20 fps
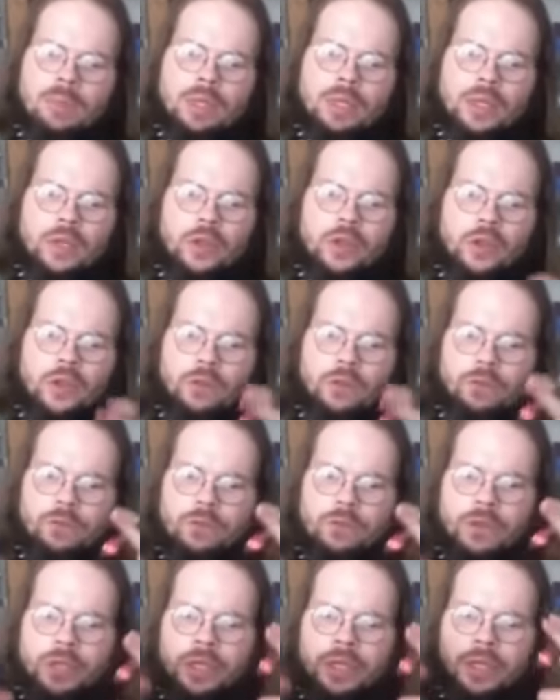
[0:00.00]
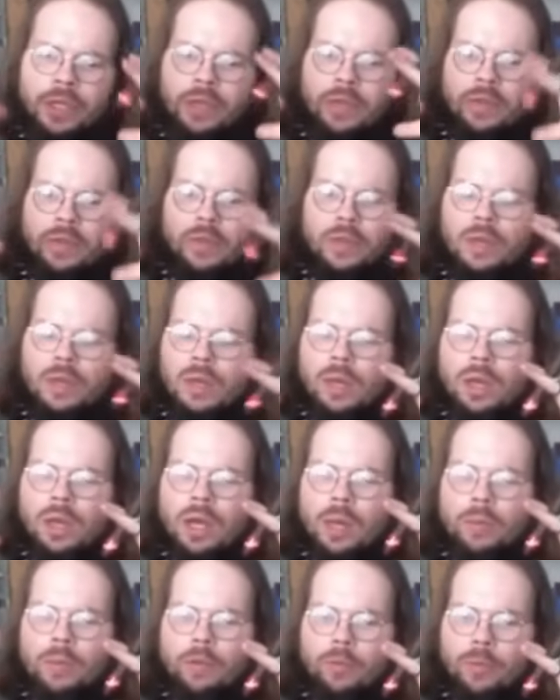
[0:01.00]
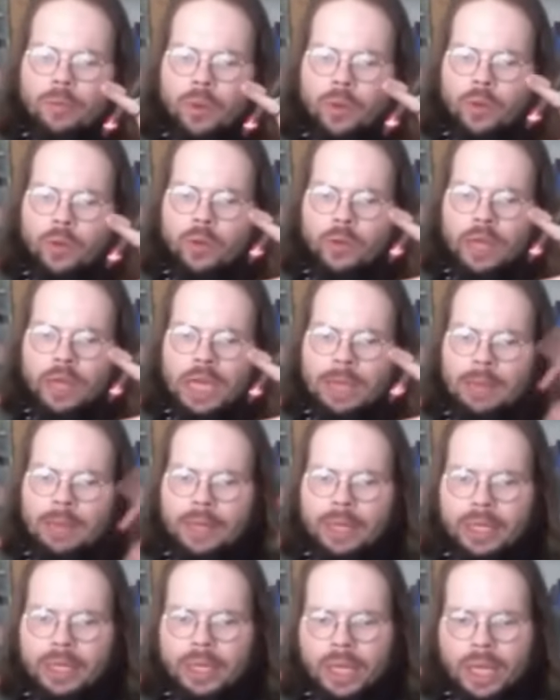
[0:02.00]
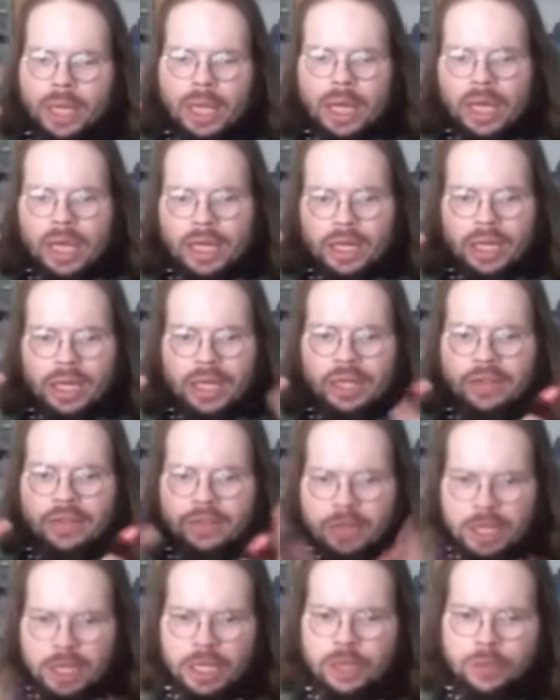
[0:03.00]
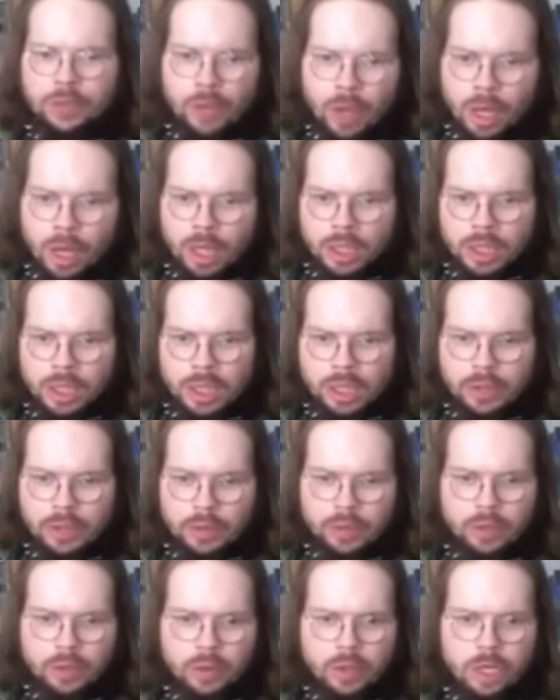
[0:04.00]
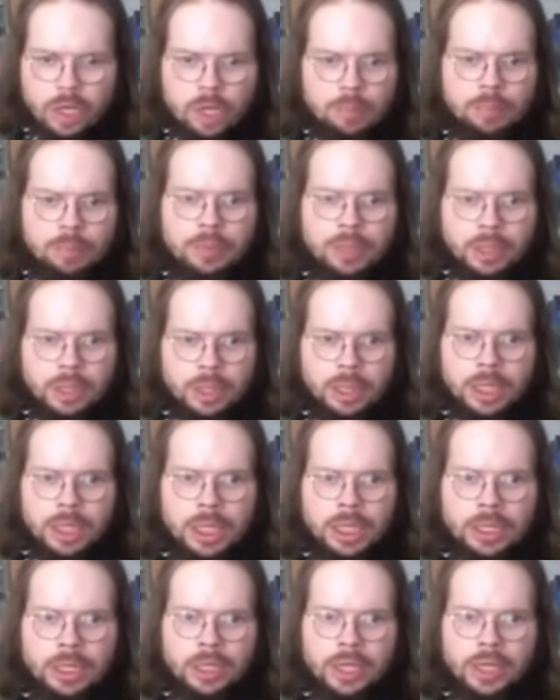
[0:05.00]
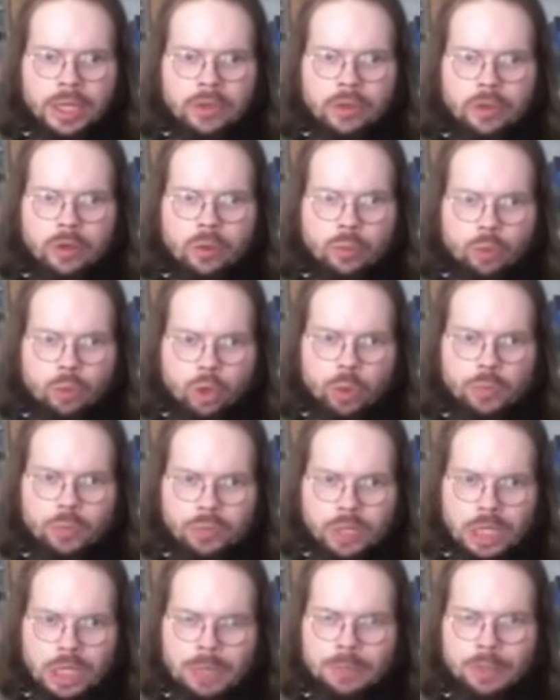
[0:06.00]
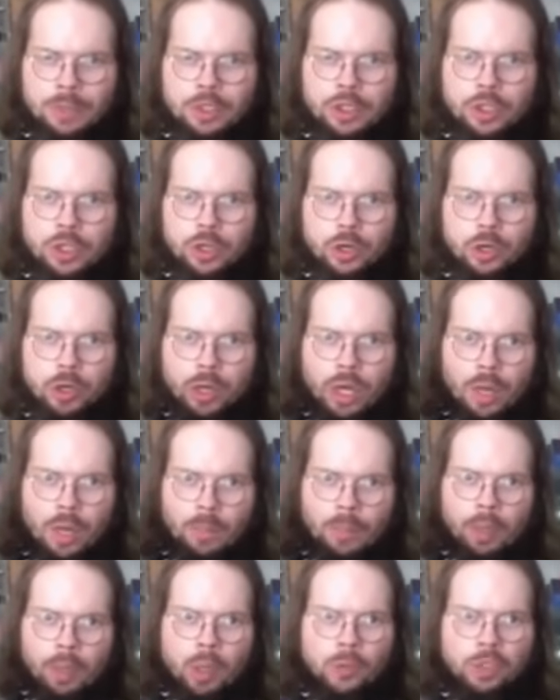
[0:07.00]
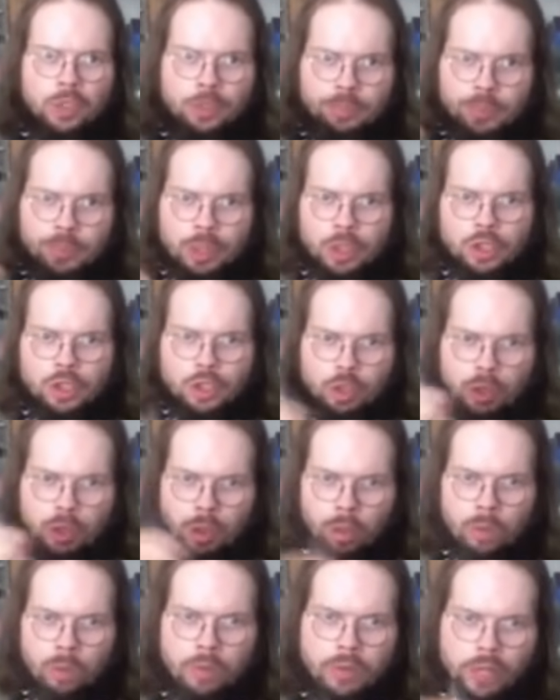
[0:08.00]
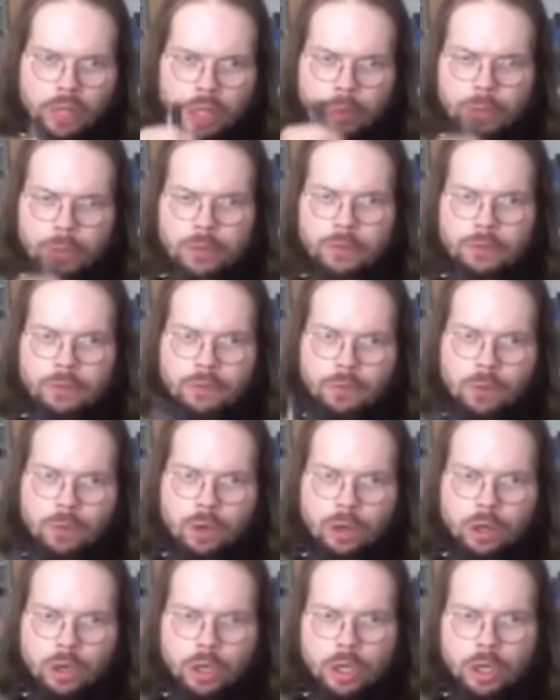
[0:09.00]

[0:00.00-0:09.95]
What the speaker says: I took a fillet of smoked salmon and I de-thawed it completely to room temperature. Poked a bunch of holes in it with a fork.